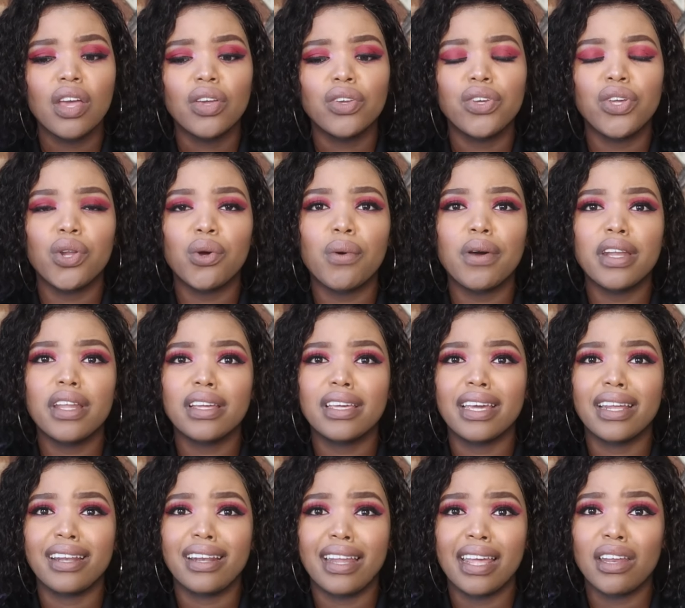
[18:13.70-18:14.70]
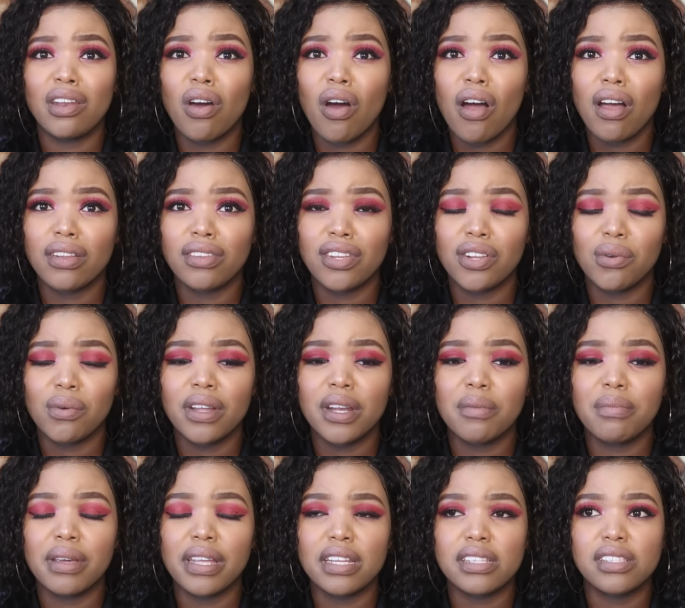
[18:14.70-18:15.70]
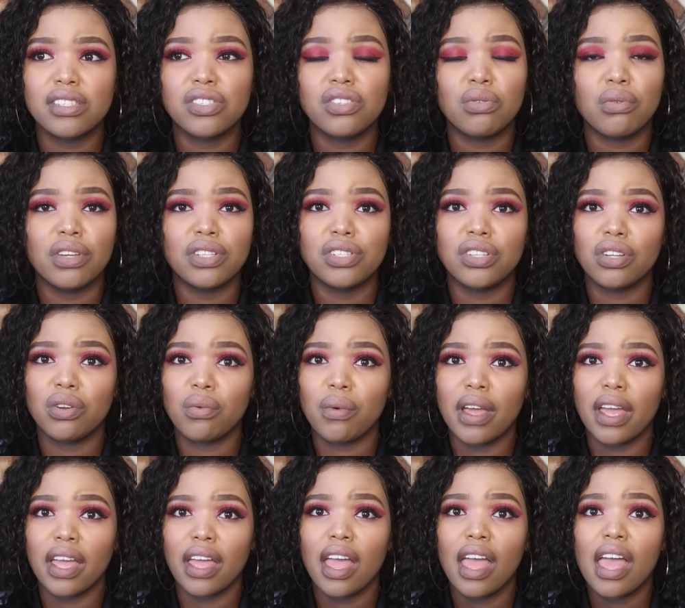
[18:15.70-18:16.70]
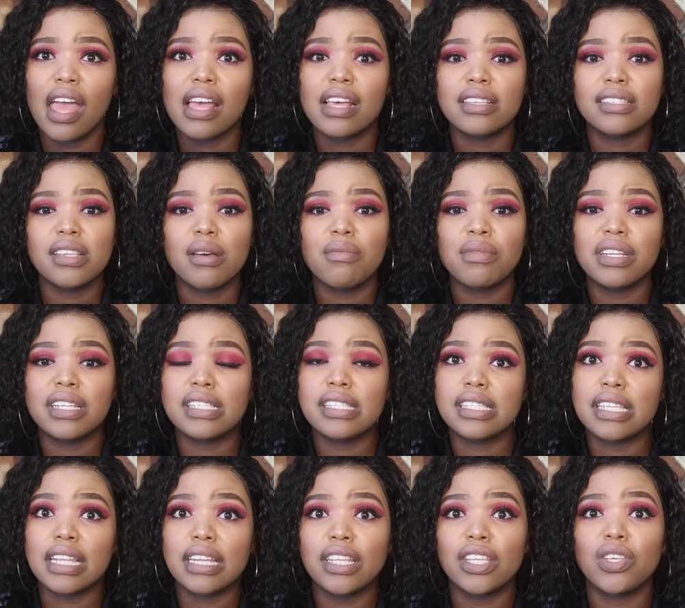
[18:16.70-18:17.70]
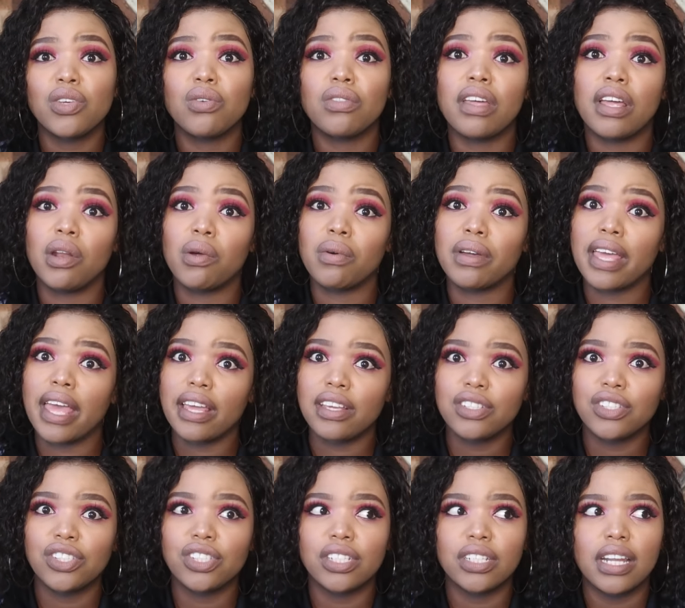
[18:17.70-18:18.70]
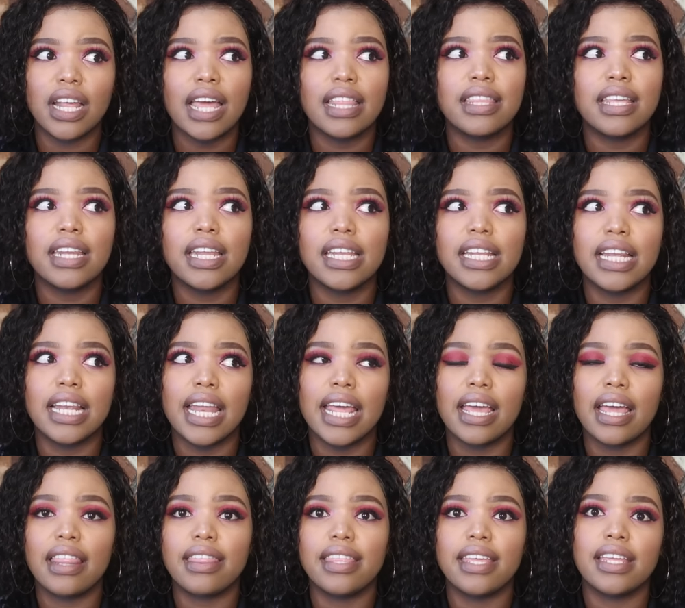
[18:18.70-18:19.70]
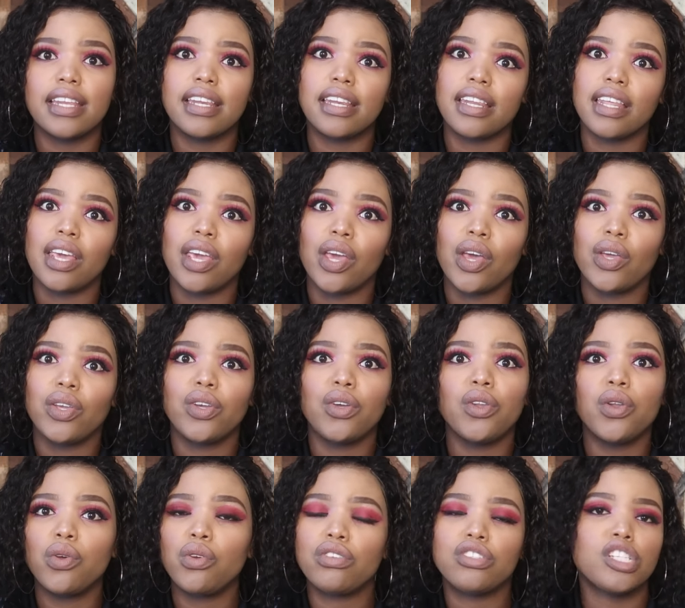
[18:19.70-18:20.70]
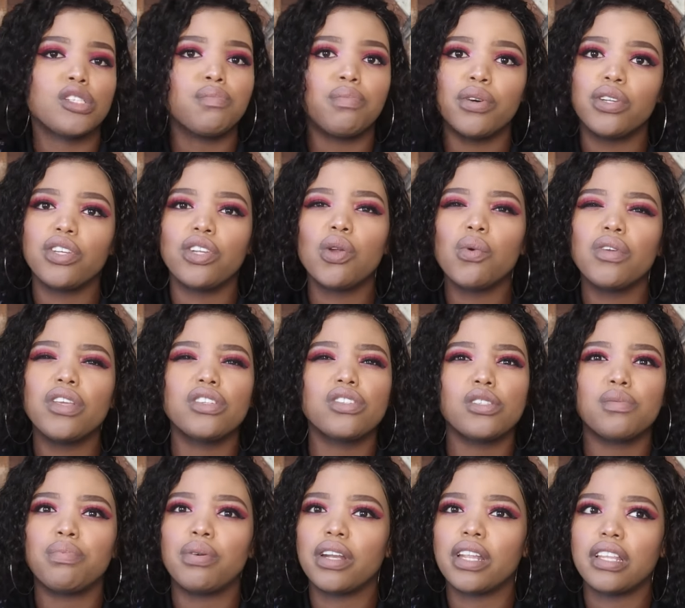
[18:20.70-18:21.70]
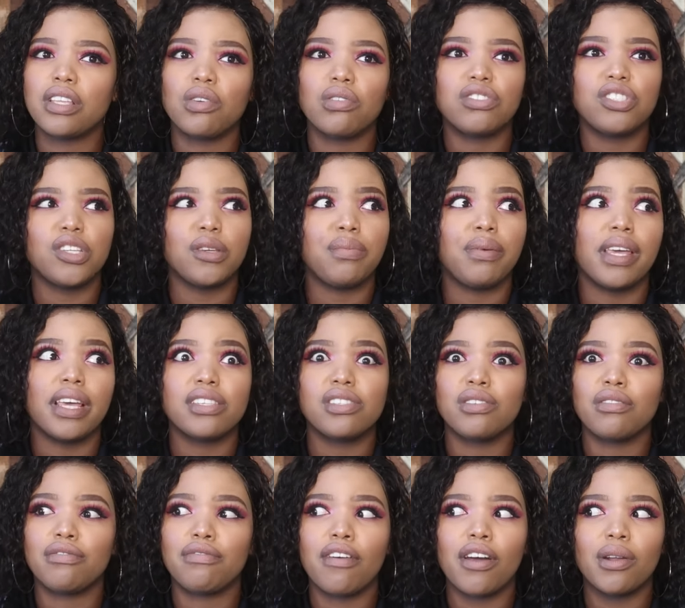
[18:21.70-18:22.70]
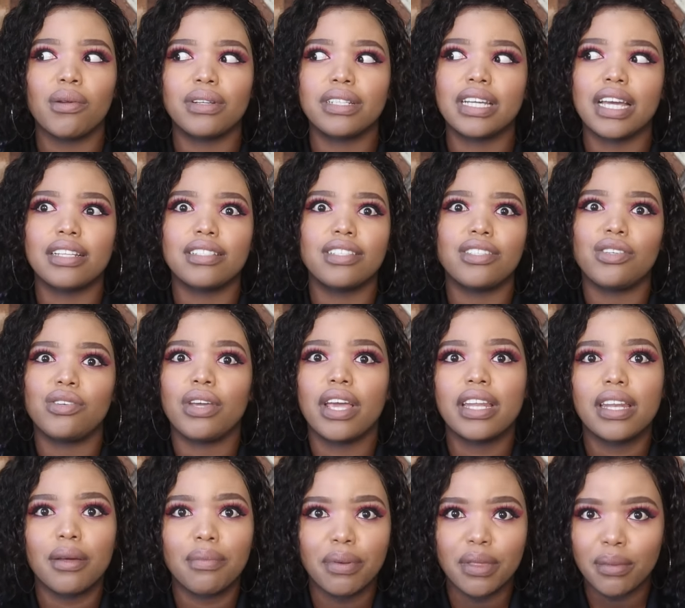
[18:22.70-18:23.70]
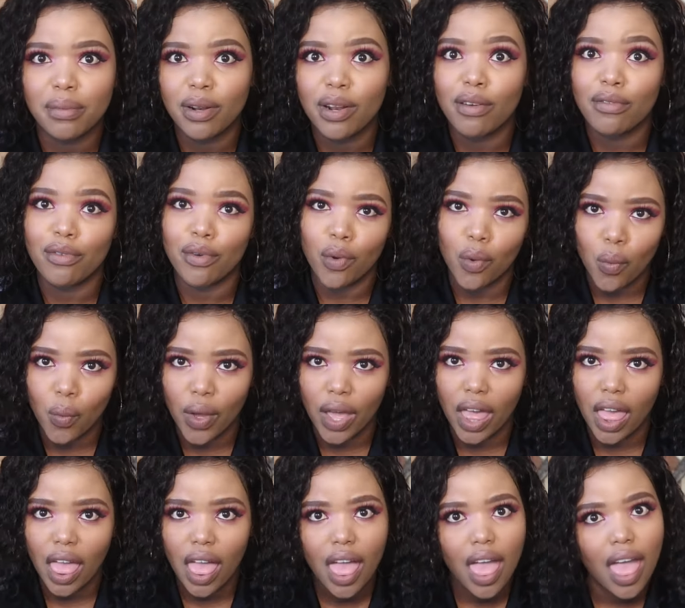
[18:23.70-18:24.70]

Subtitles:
You don't want to get led on. You don't want to be in a situation where someone is sending you their location and then you just put in your GPS, you followed Gandhi, you end up in the middle of nowhere,